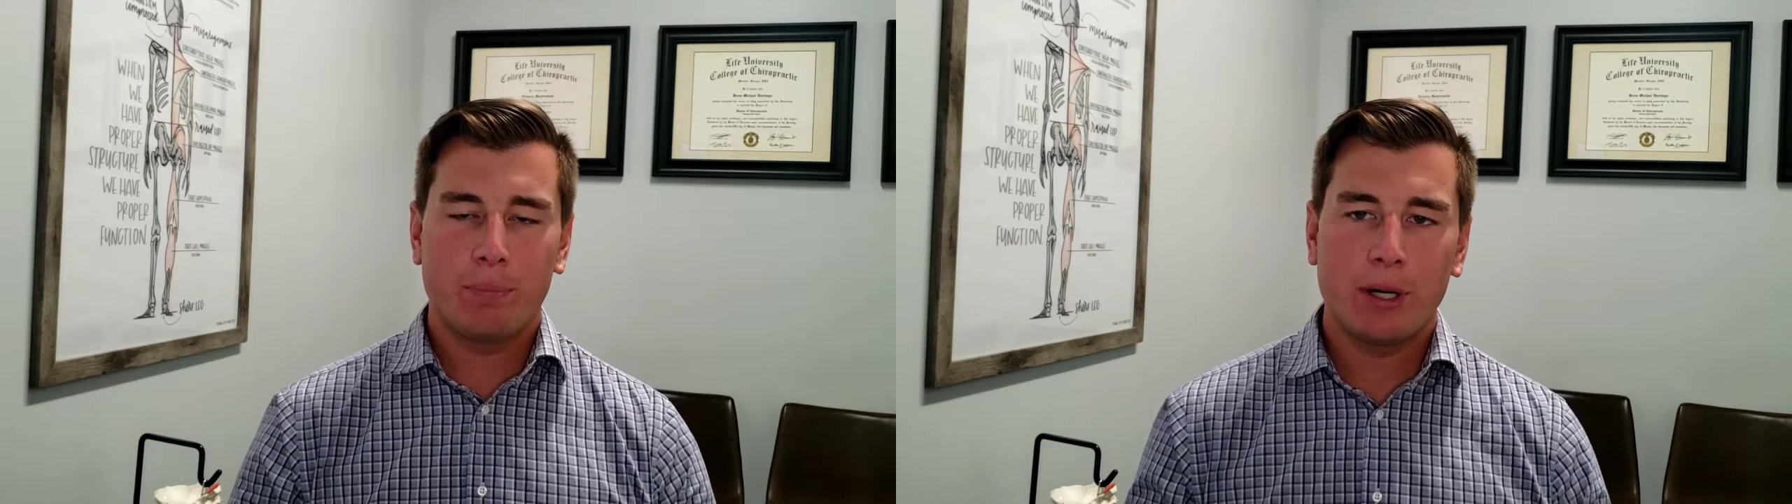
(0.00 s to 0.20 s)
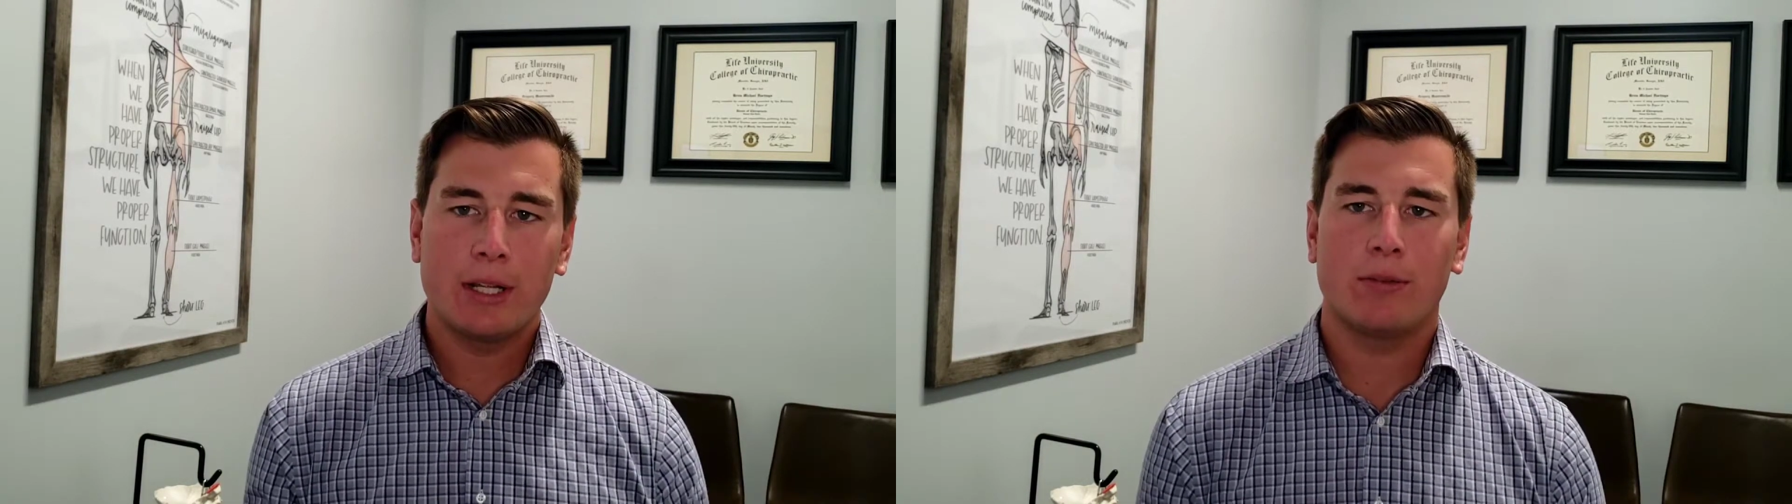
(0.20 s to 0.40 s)

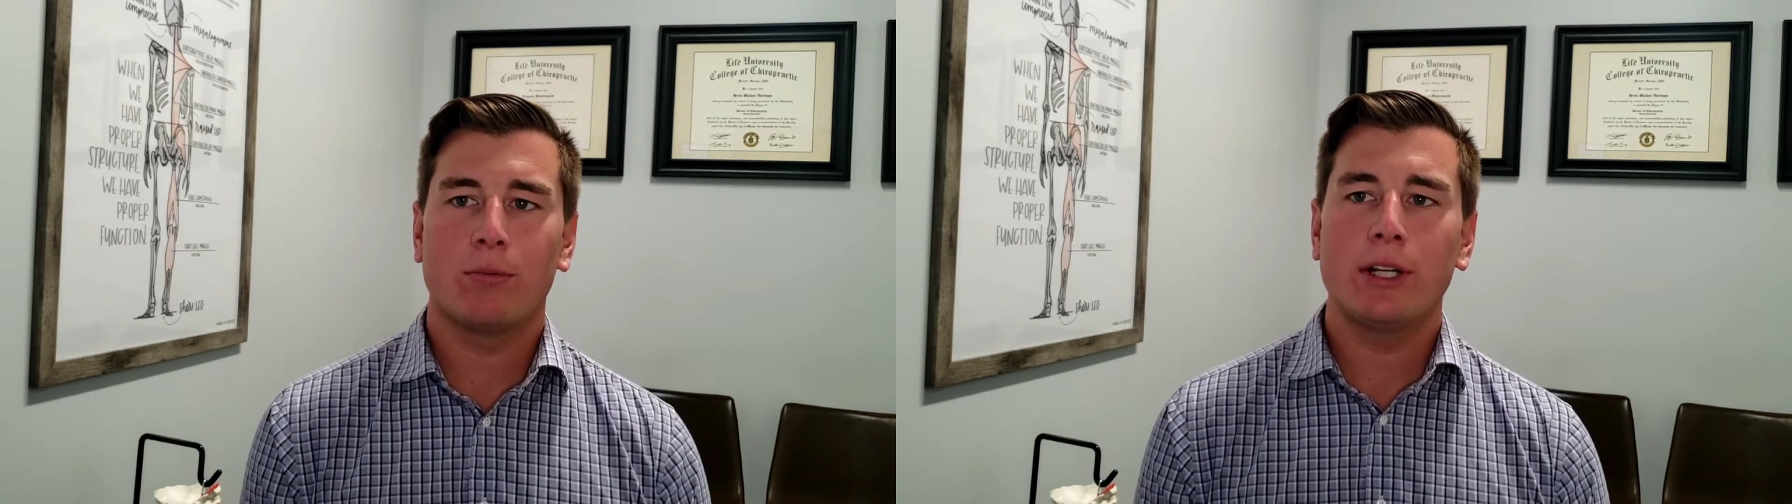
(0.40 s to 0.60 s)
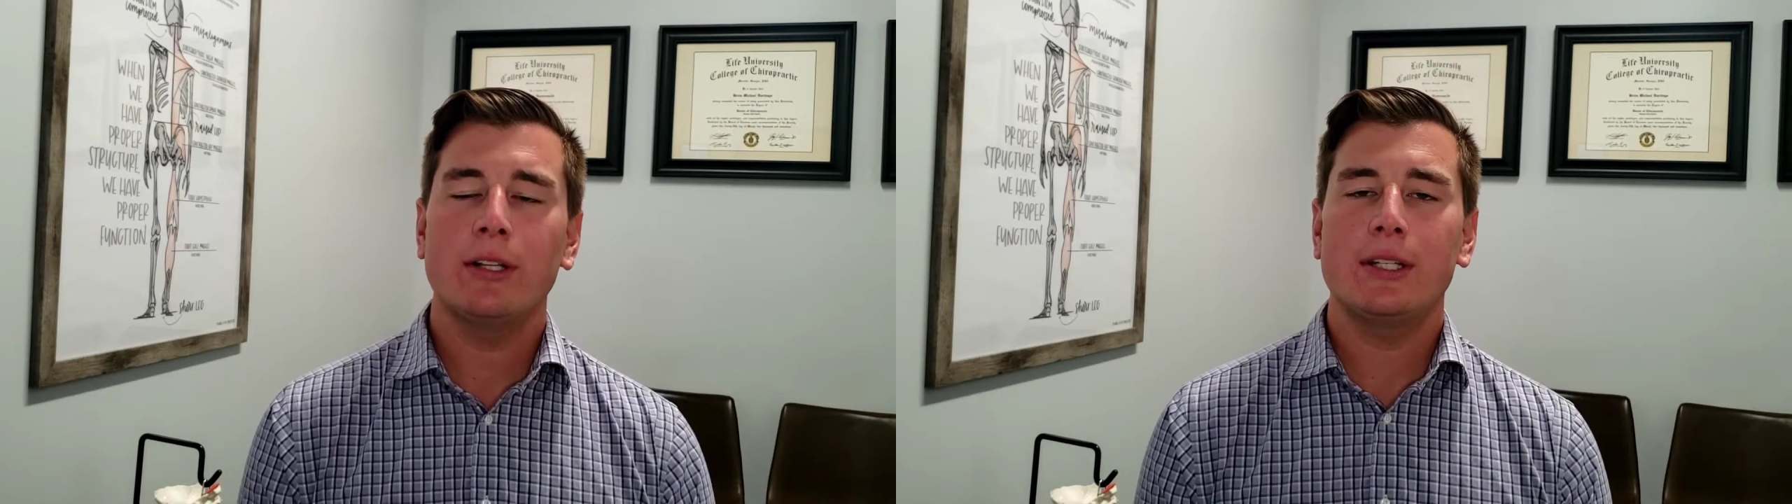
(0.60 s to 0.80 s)
but it
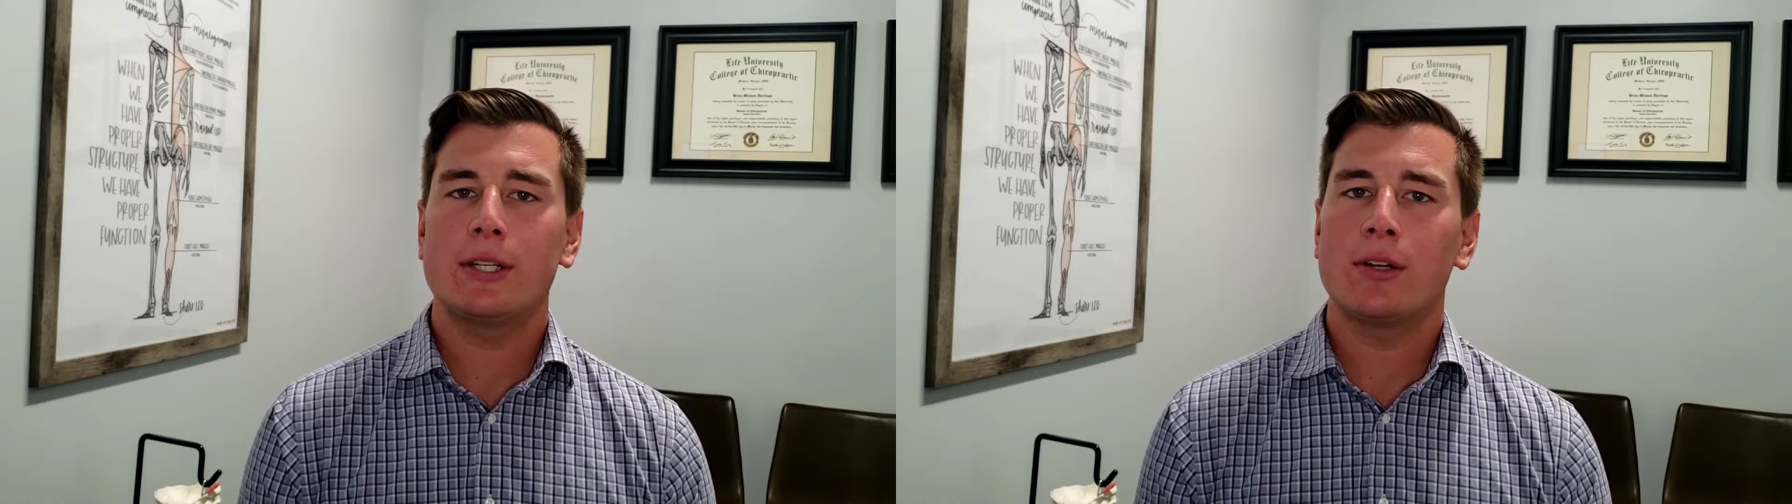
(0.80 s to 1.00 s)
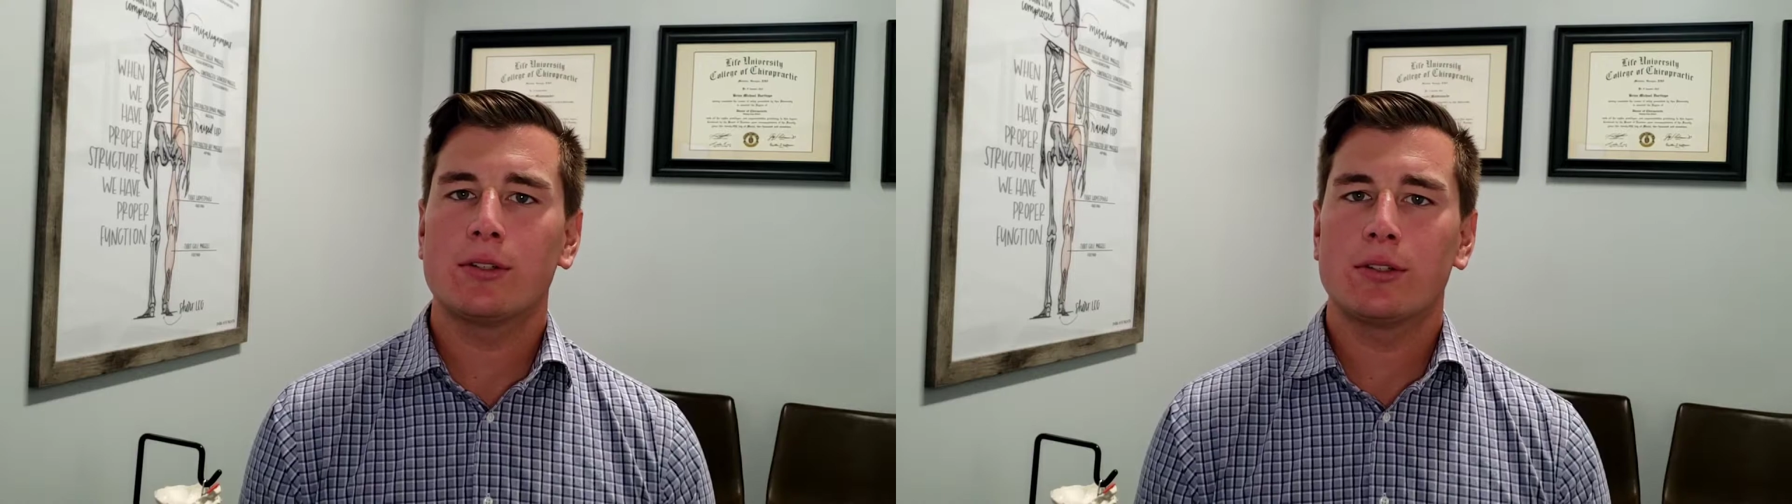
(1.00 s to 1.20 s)
really
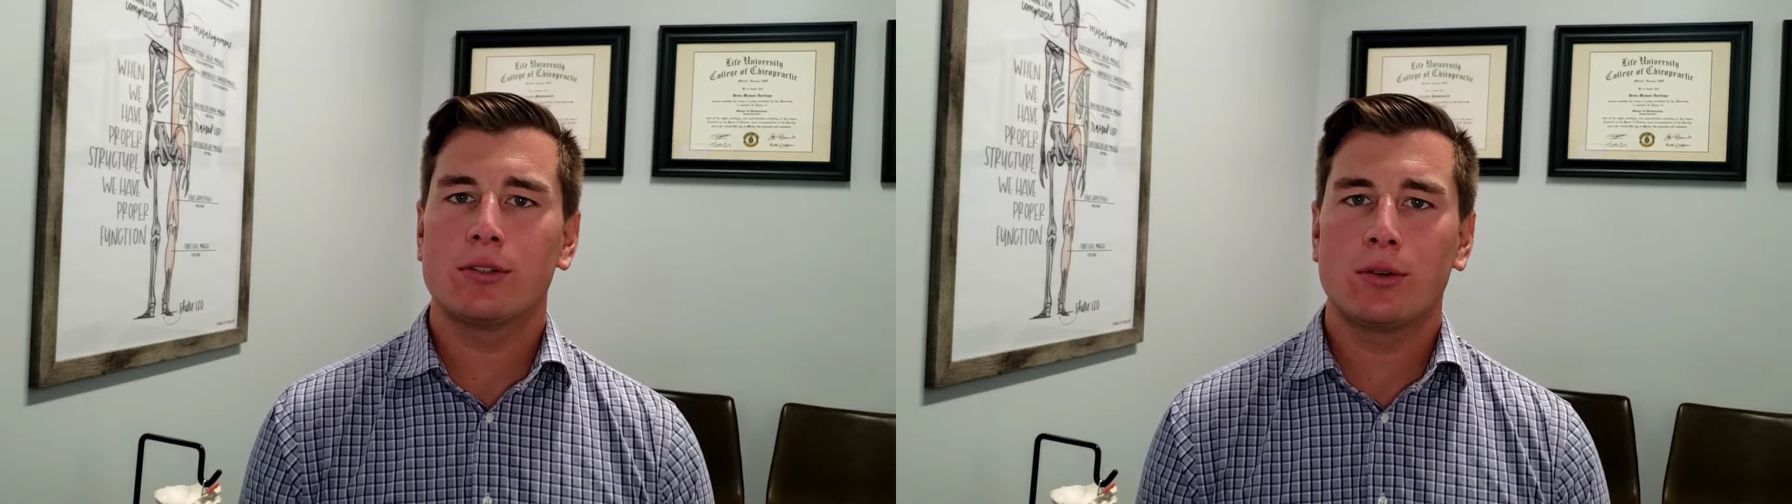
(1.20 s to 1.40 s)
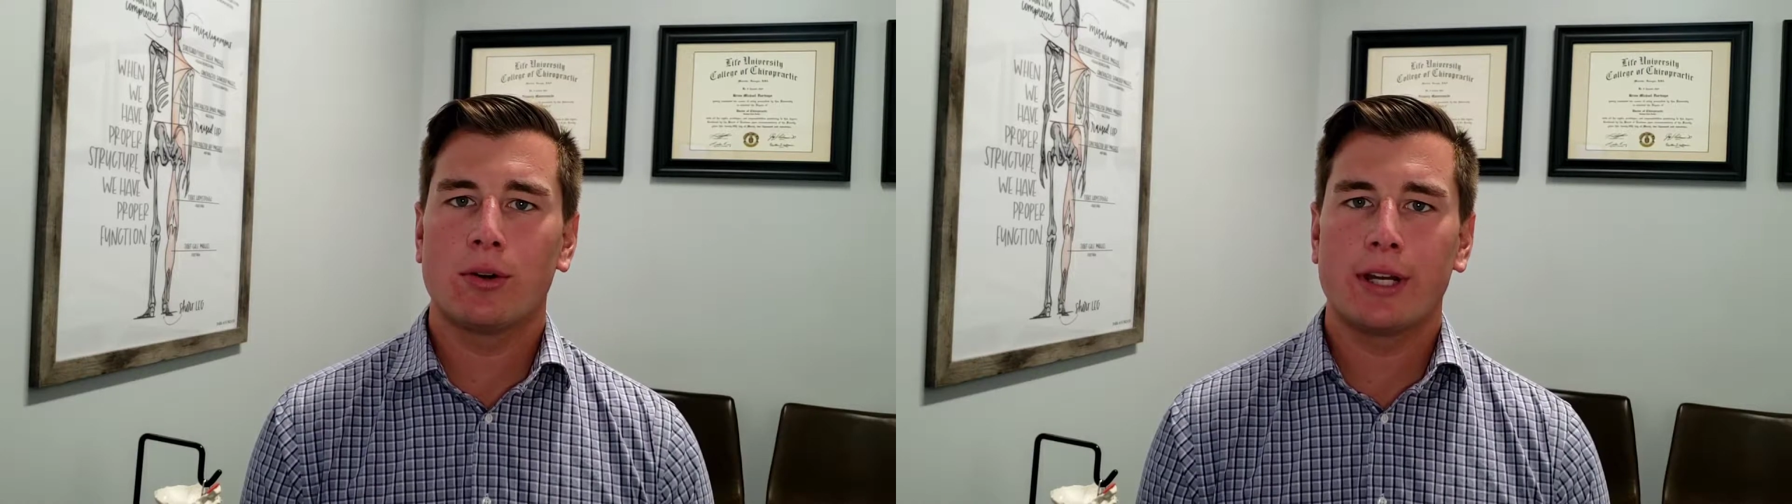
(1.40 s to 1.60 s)
tells a
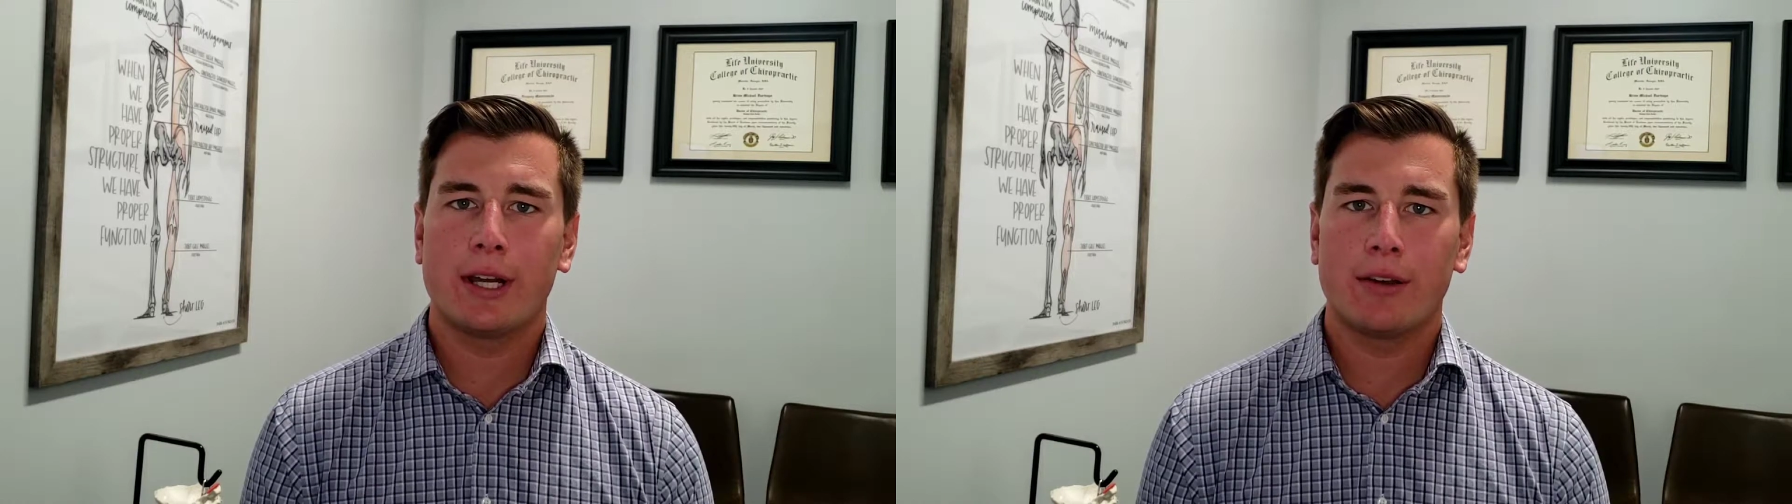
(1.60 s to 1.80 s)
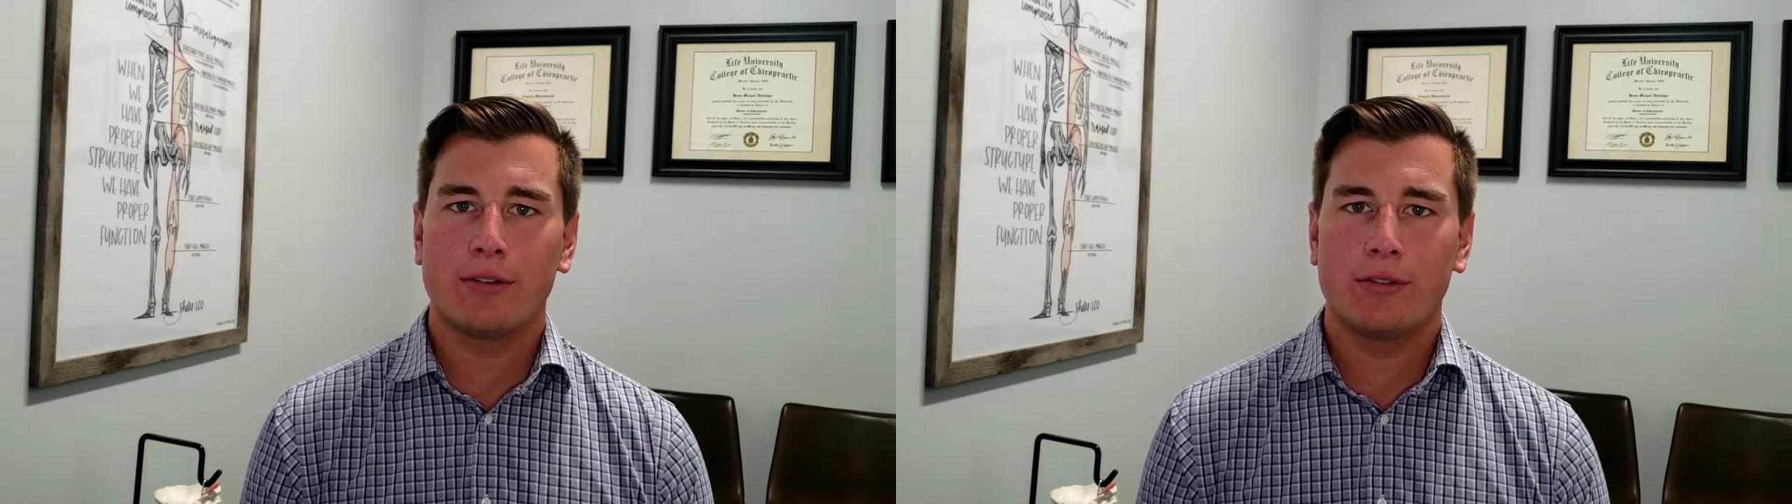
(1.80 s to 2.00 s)
story
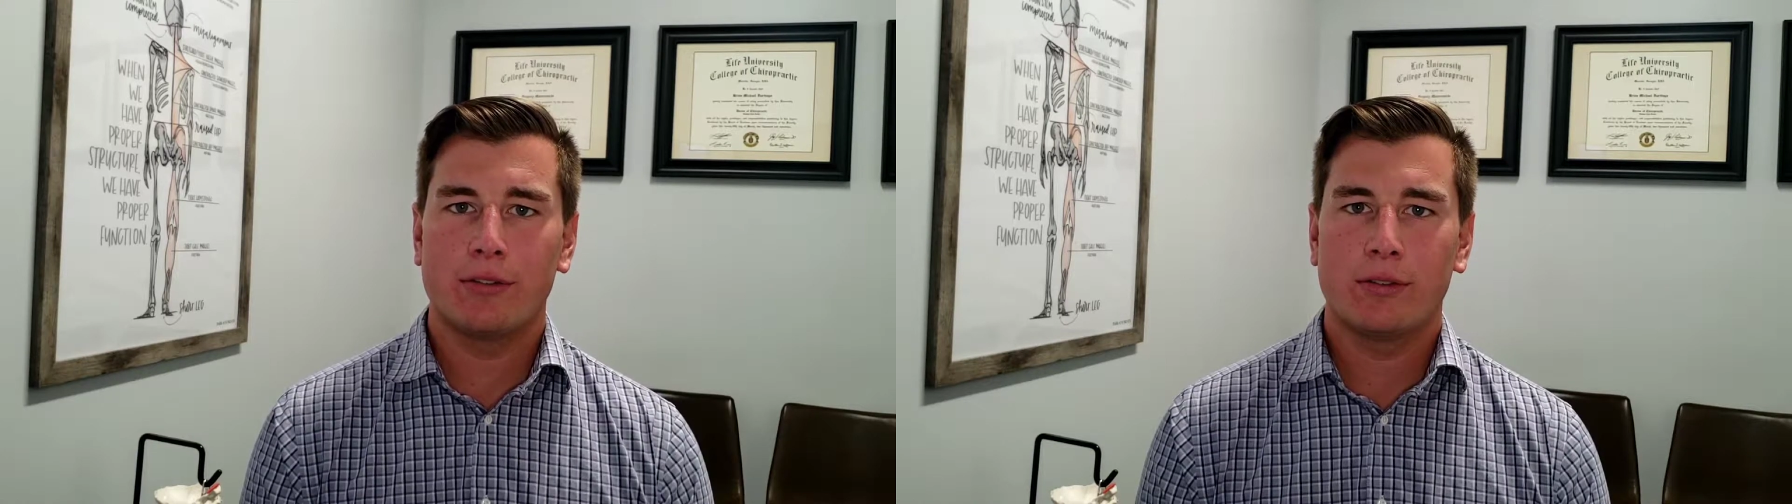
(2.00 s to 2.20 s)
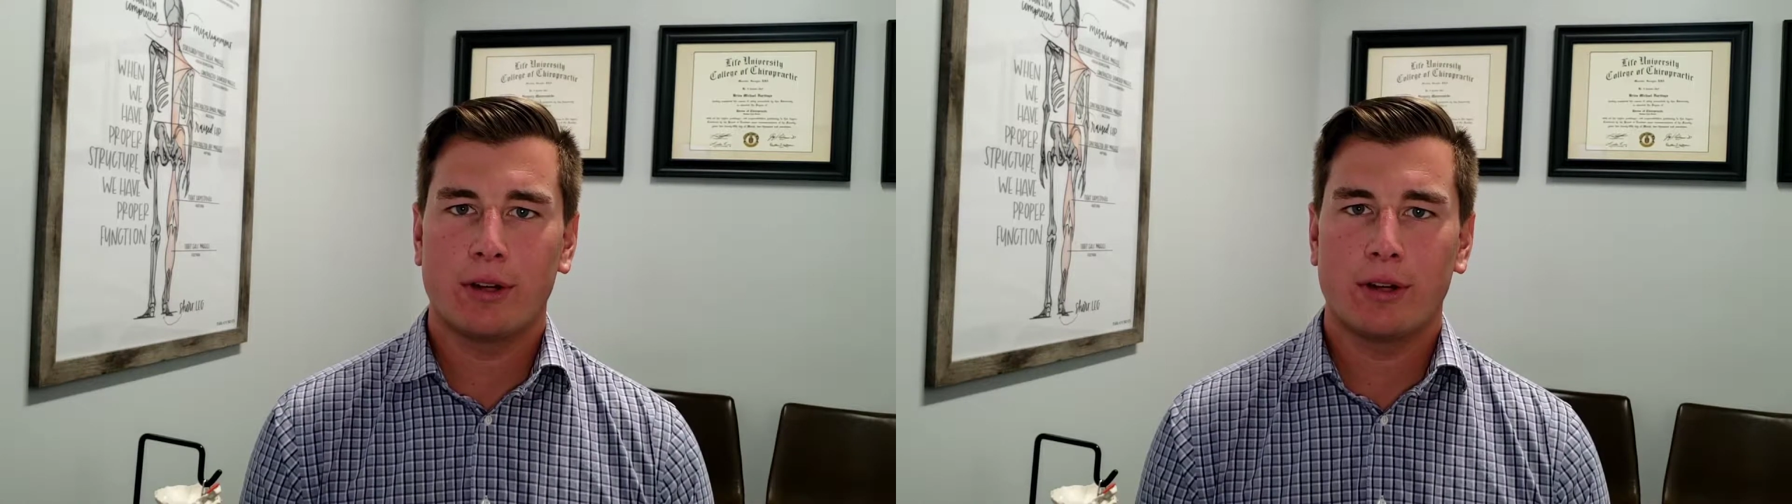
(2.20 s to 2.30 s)
of